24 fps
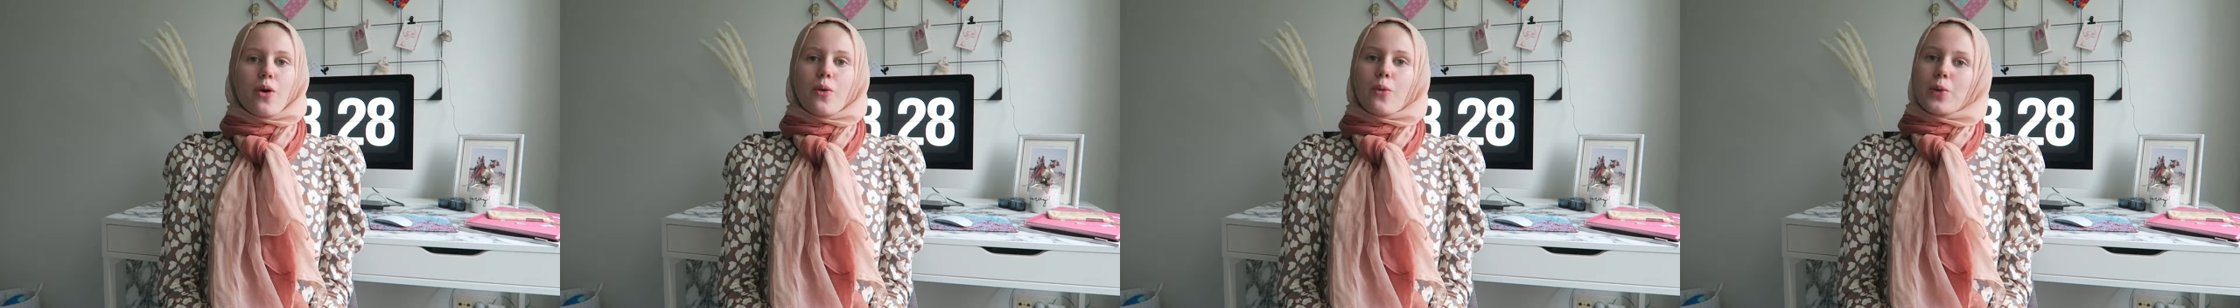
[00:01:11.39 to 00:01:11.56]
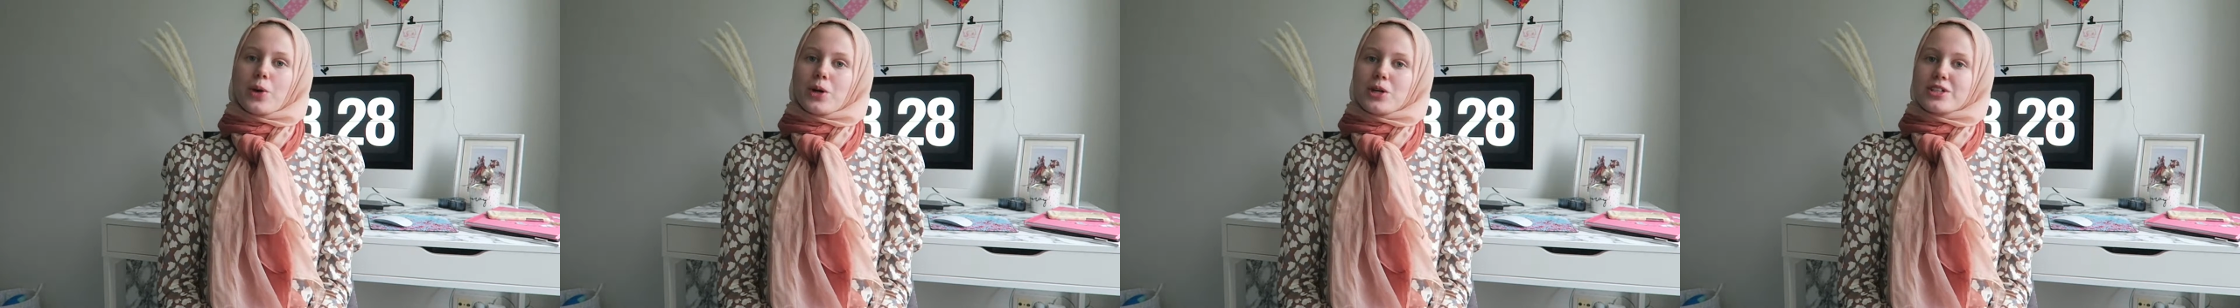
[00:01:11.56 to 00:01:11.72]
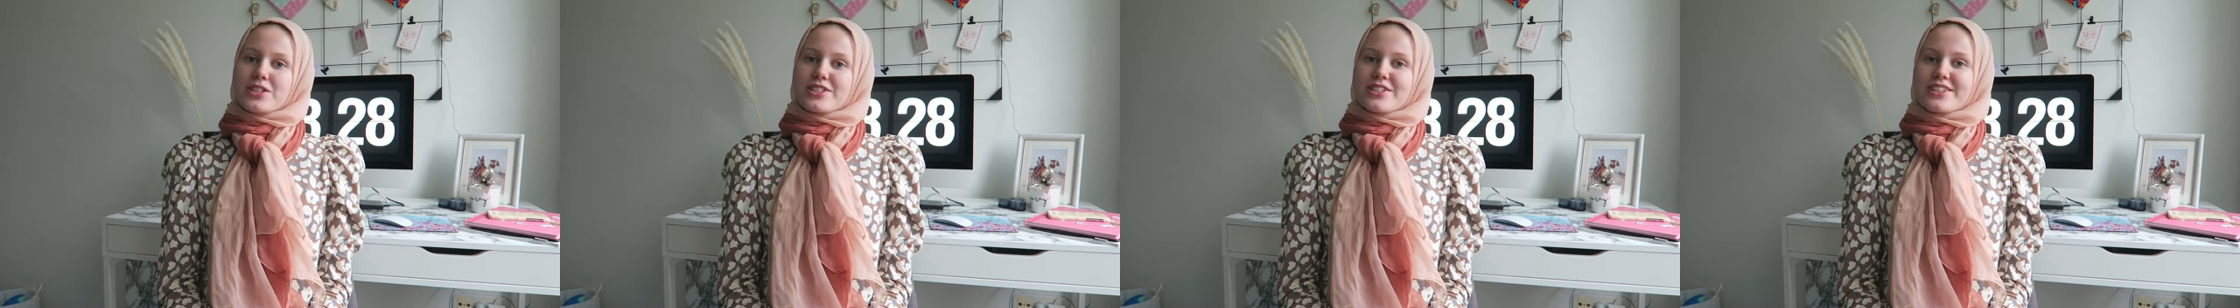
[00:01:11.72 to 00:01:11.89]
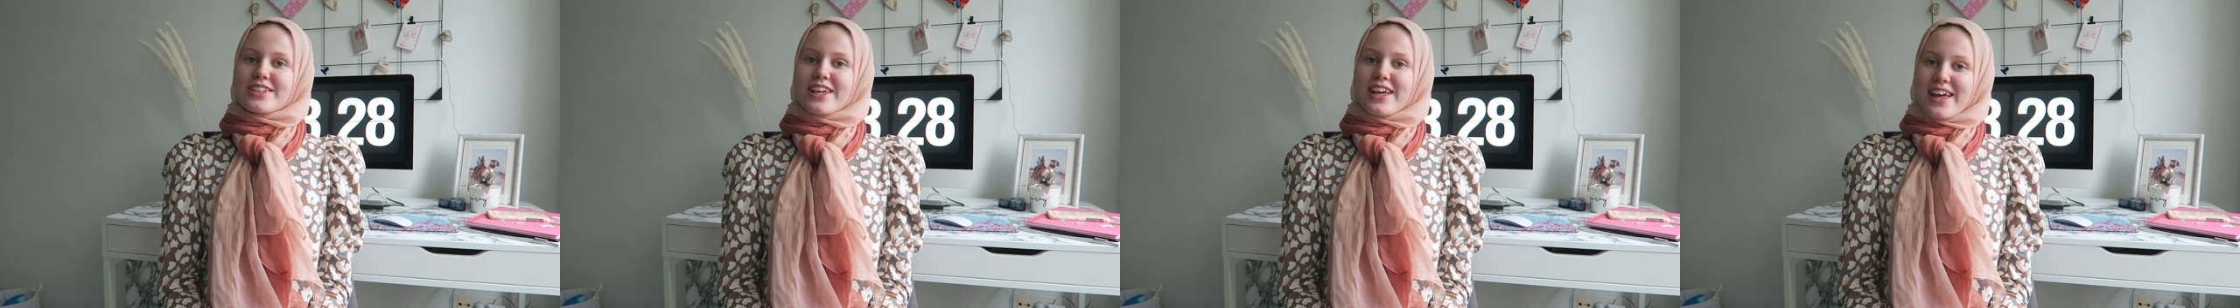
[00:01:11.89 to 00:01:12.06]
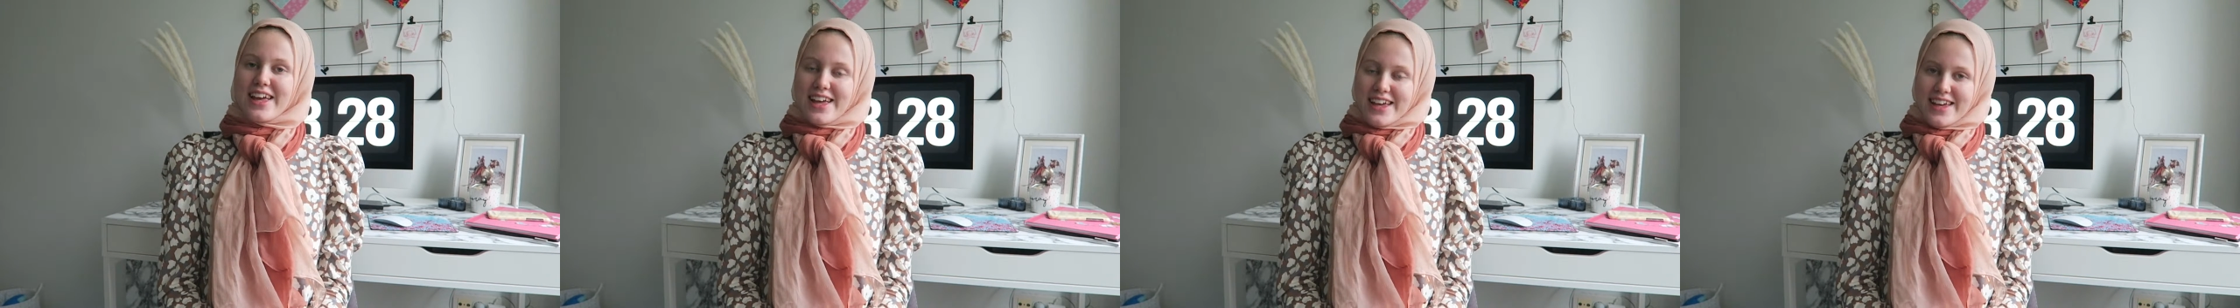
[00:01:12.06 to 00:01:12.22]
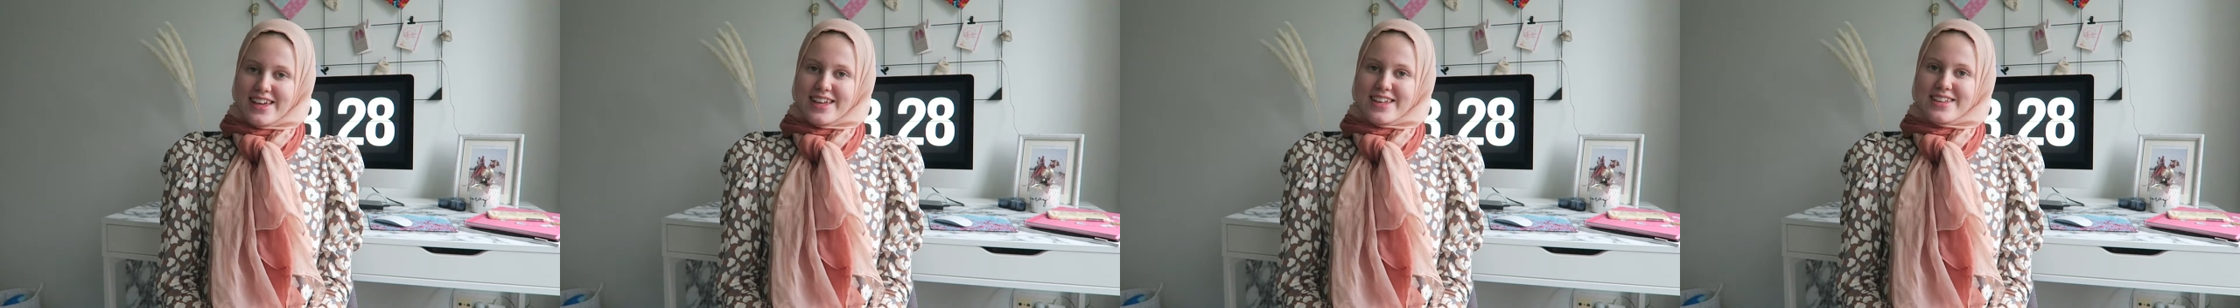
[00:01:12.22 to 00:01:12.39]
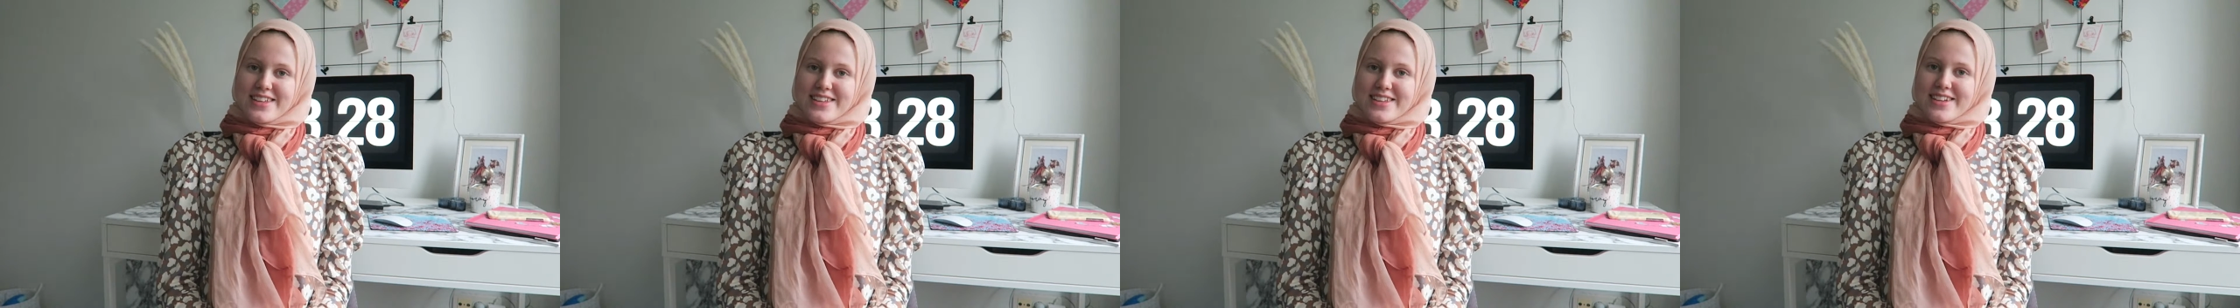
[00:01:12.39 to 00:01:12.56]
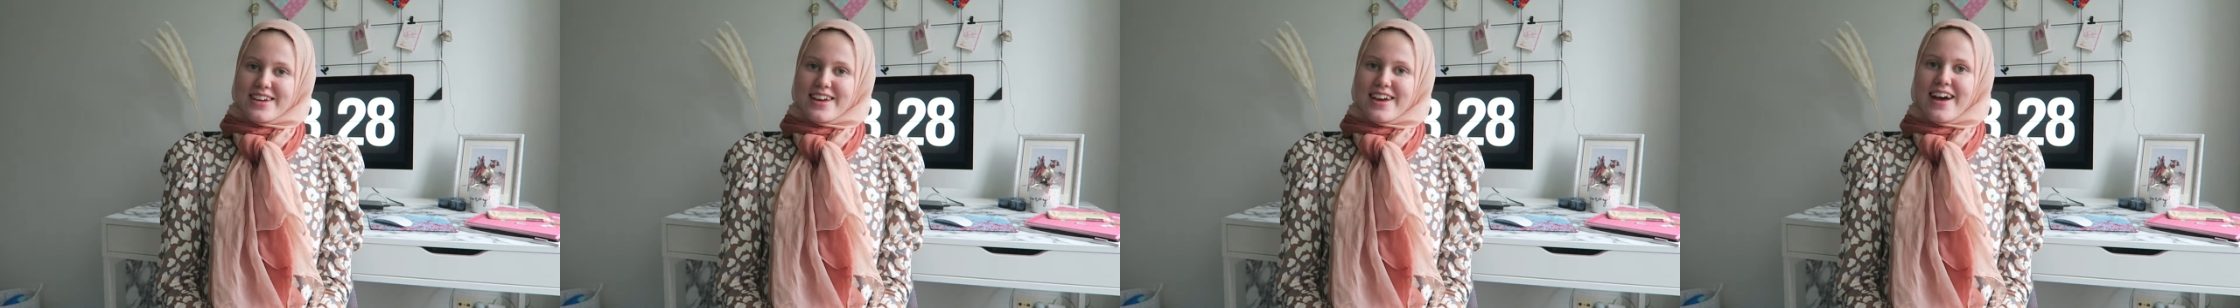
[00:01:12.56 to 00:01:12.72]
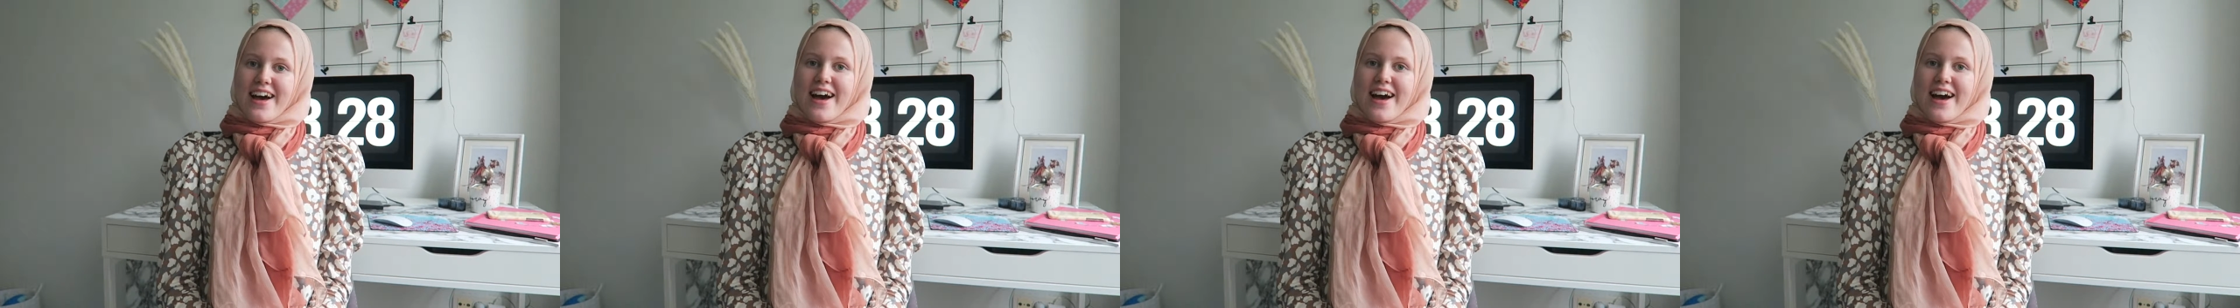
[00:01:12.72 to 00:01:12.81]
was it.